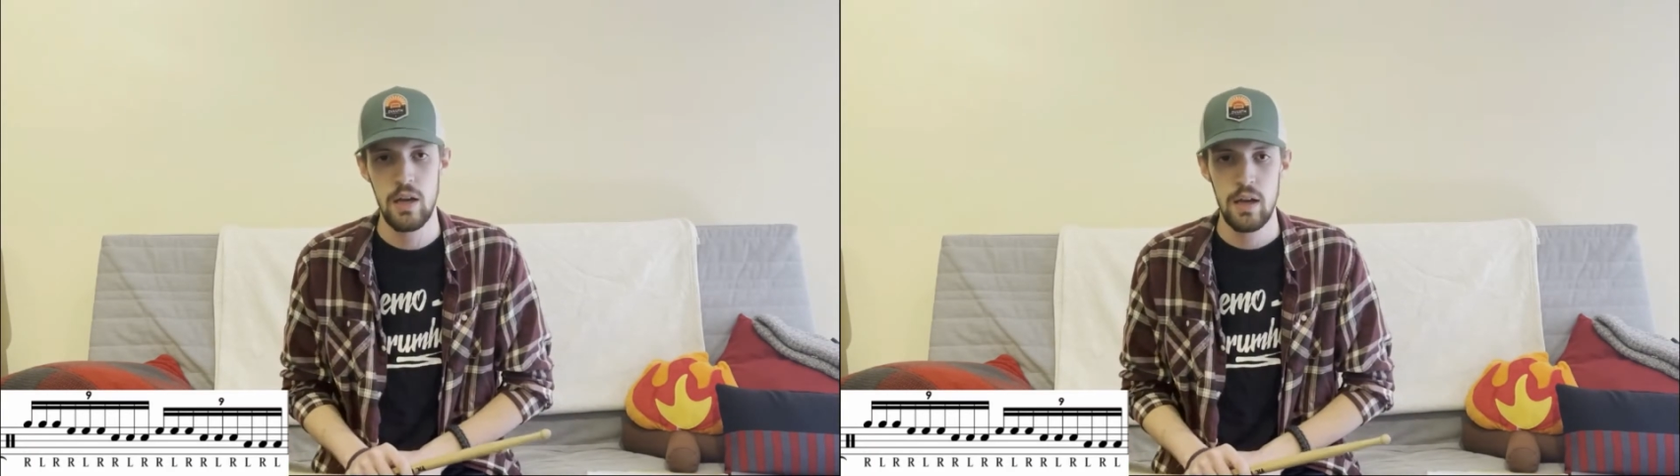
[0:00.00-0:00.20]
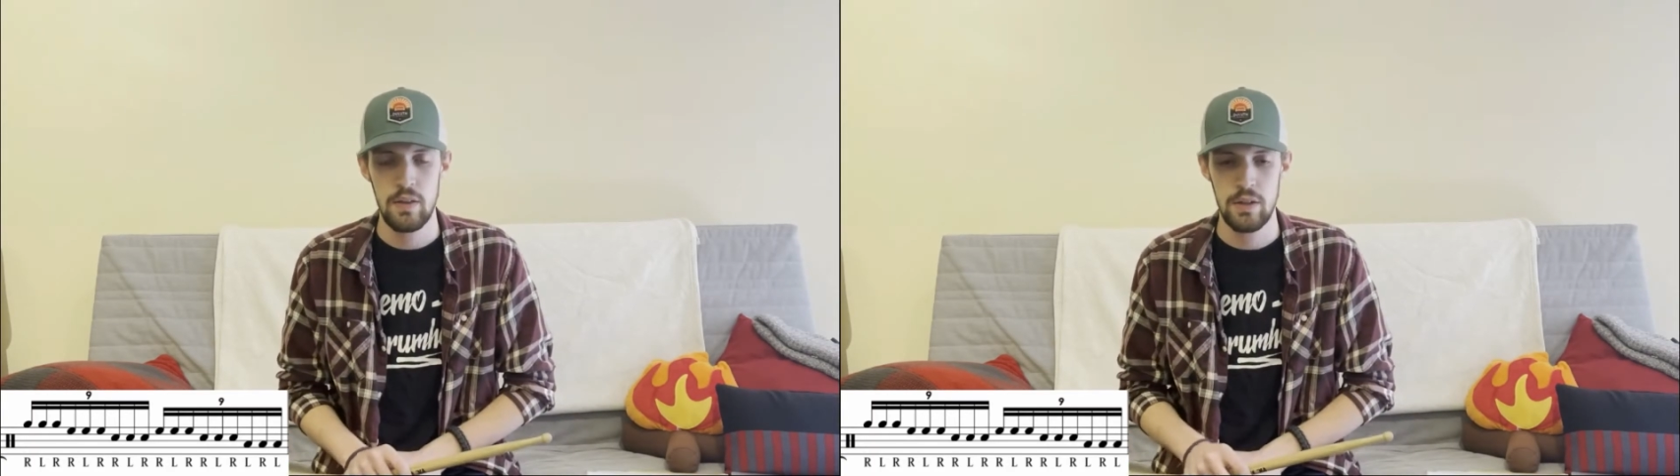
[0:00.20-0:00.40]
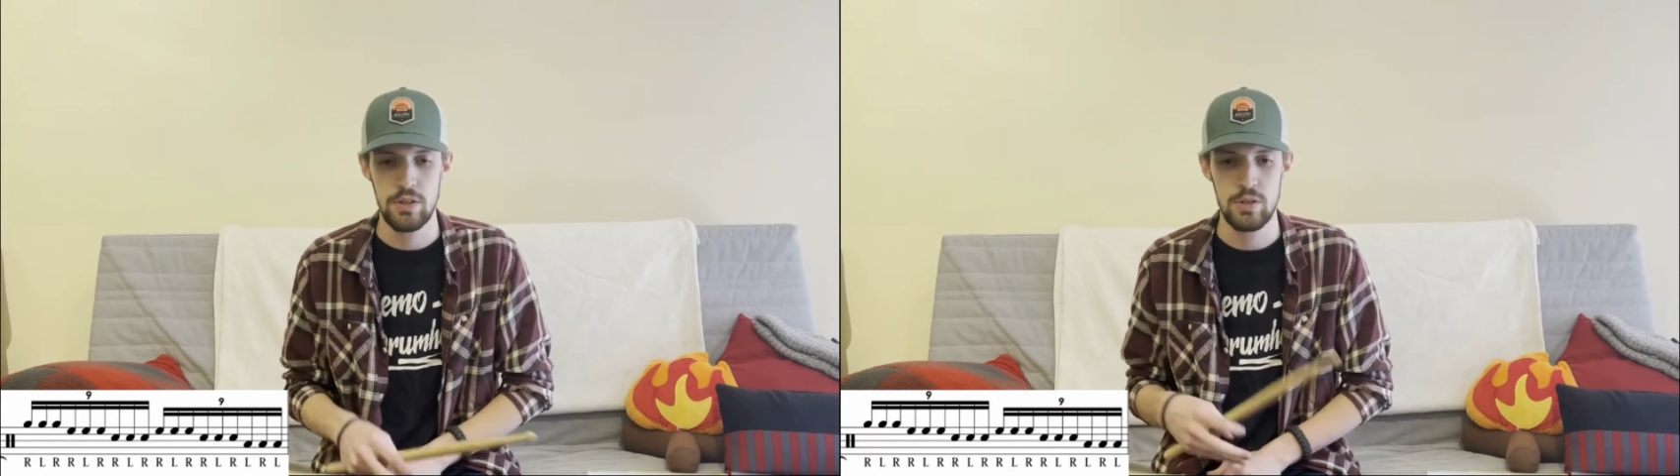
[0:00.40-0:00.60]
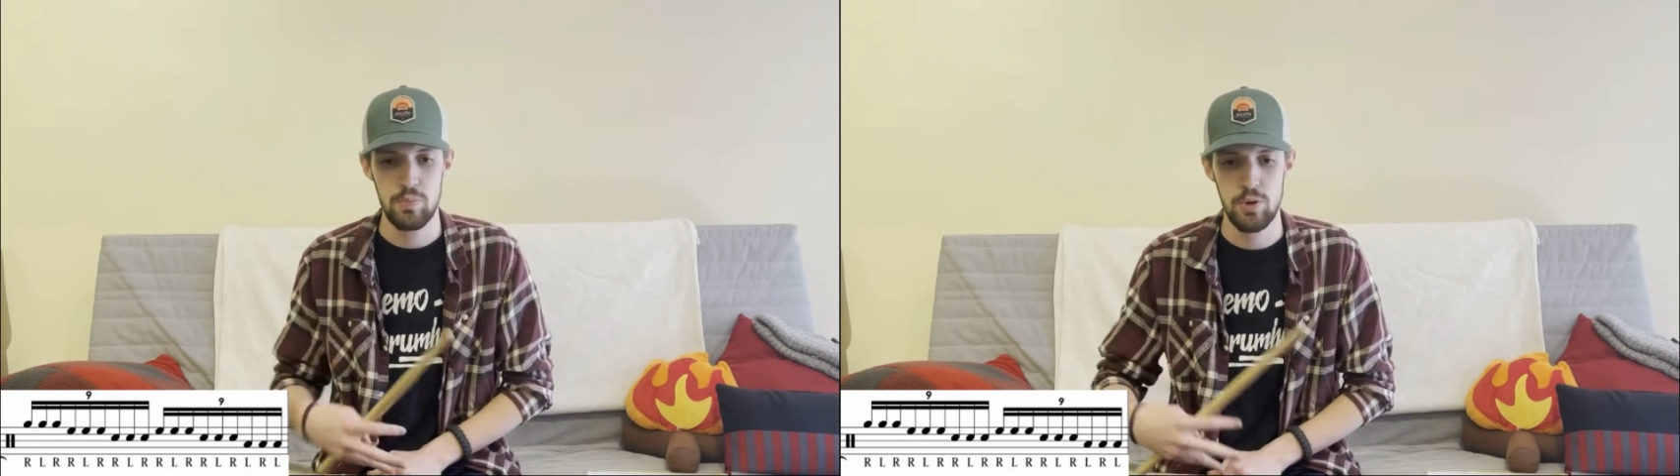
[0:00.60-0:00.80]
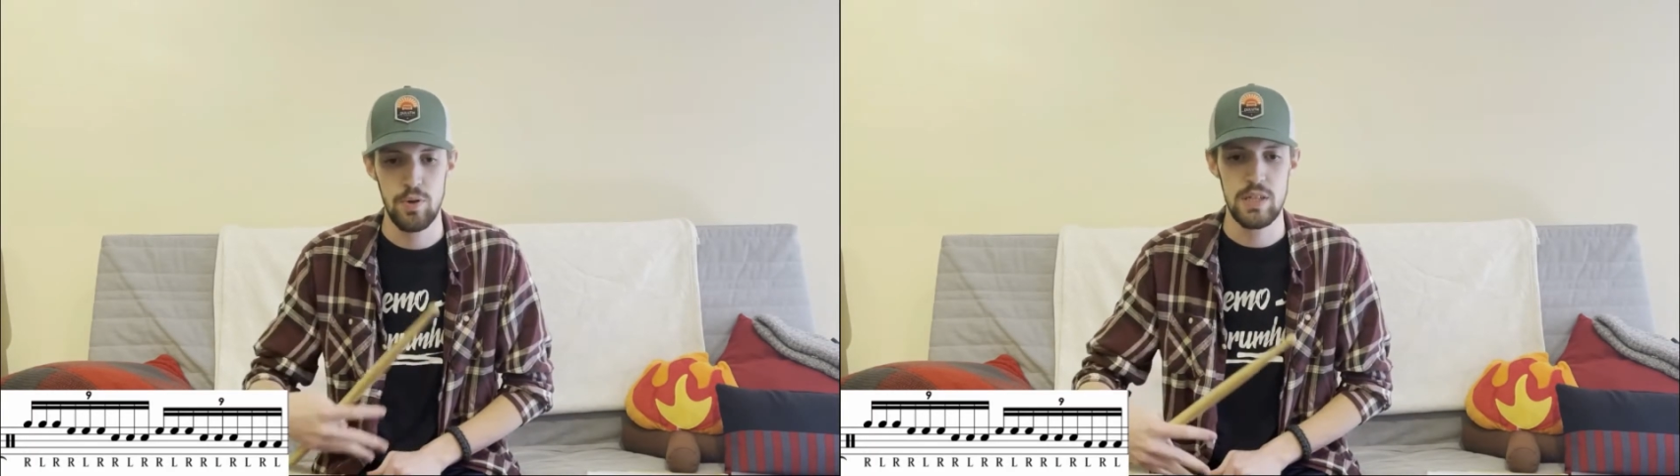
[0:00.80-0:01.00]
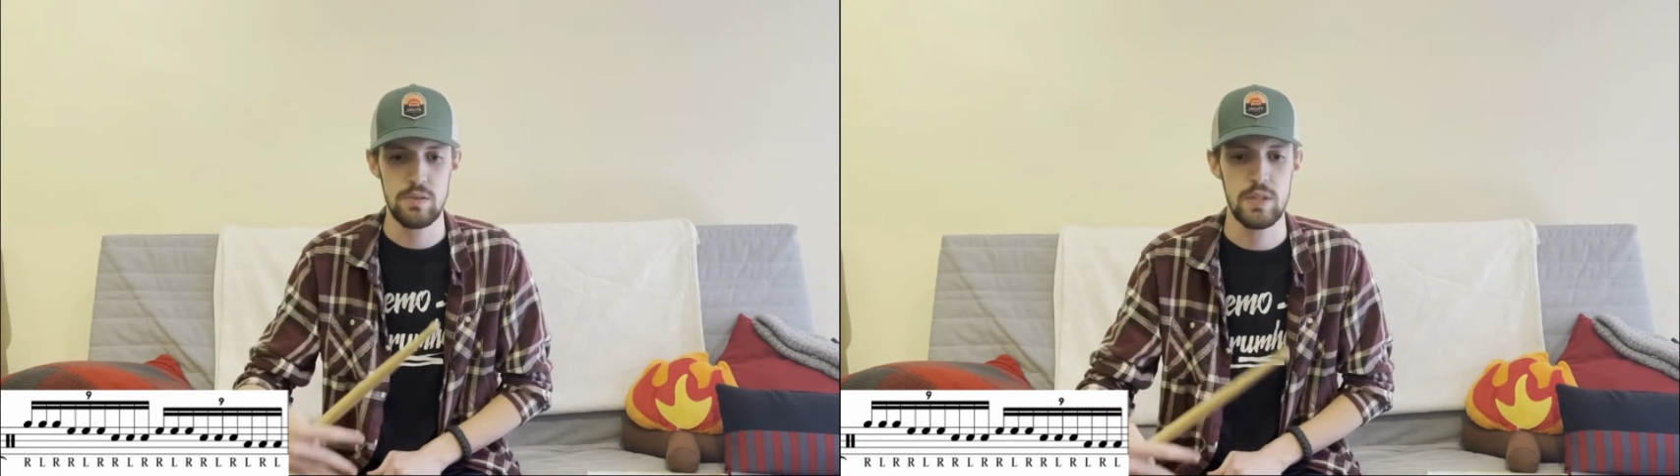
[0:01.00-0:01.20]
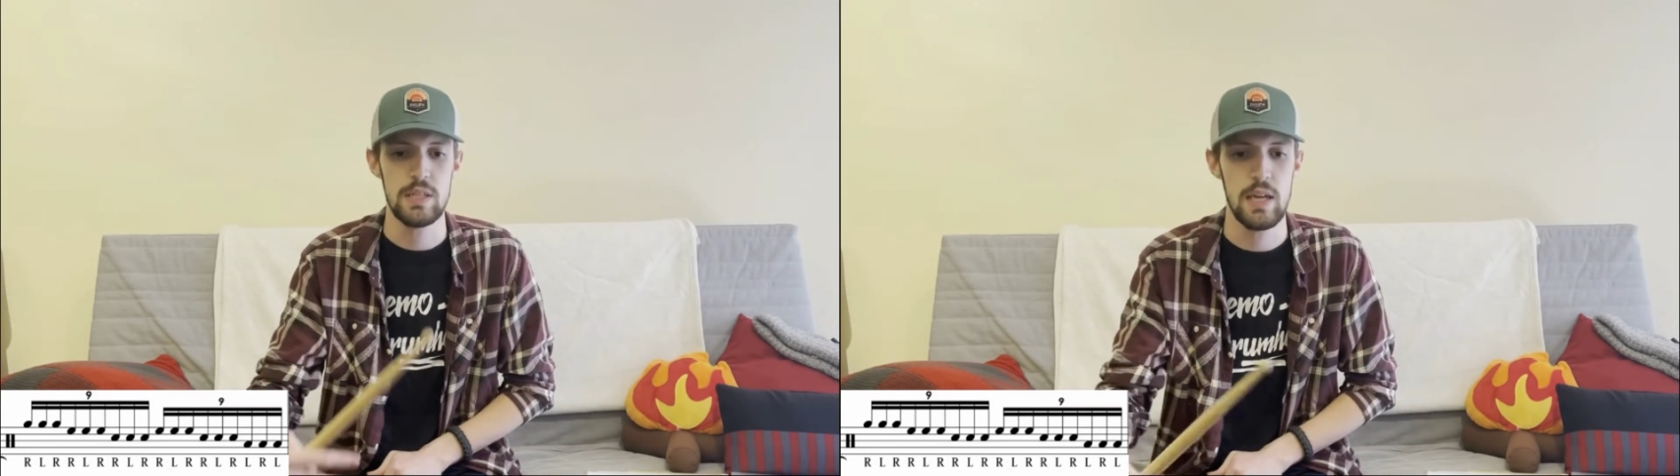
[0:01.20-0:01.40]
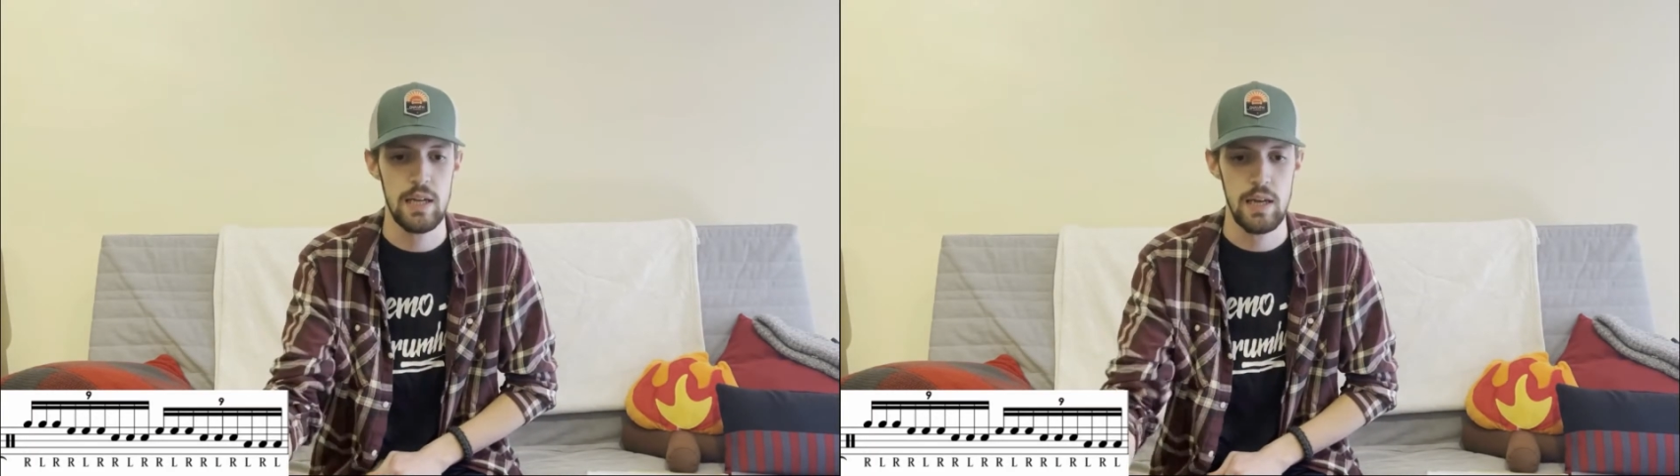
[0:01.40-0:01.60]
and then just progressively
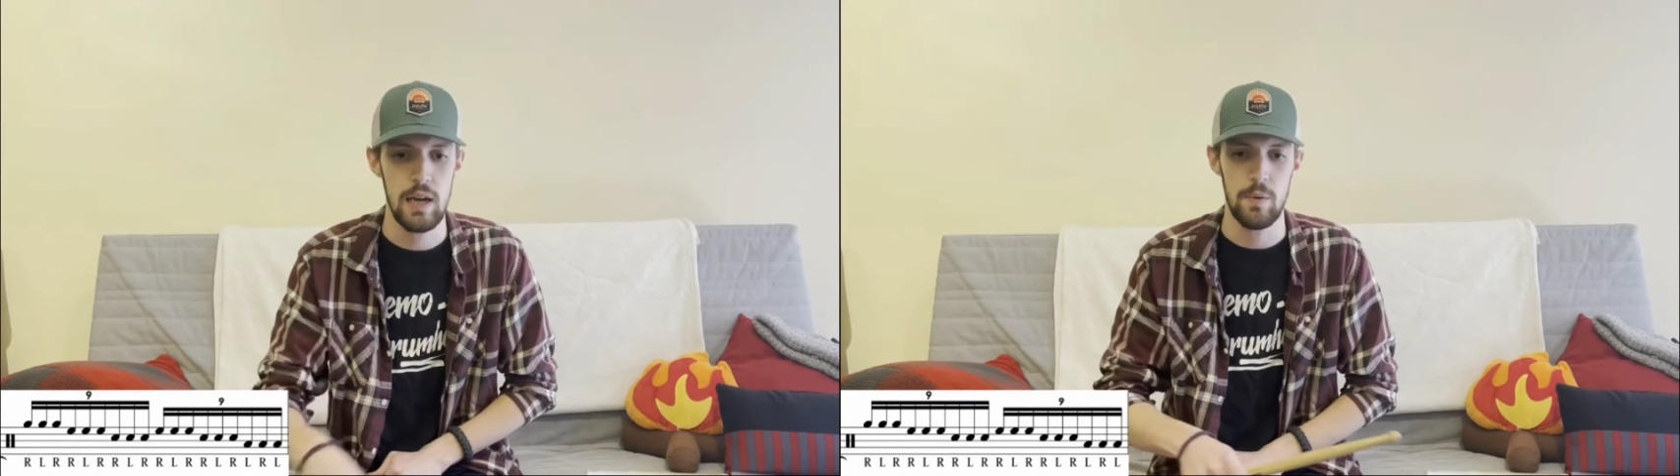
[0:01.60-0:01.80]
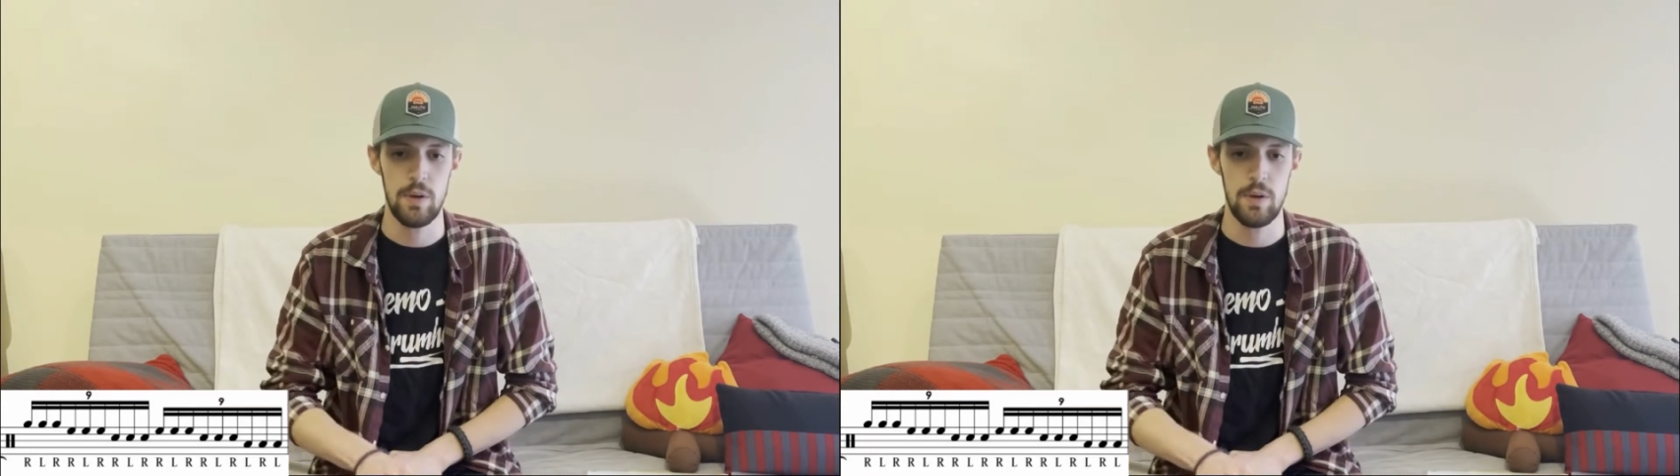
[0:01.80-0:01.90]
taking out